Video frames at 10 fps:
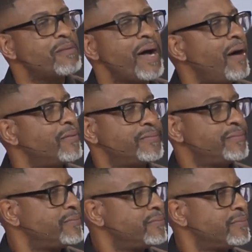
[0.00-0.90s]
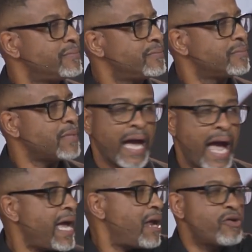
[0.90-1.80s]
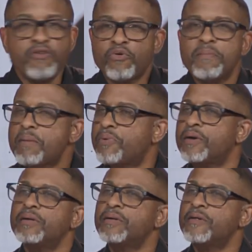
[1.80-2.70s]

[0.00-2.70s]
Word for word: about. I, I don't even remember.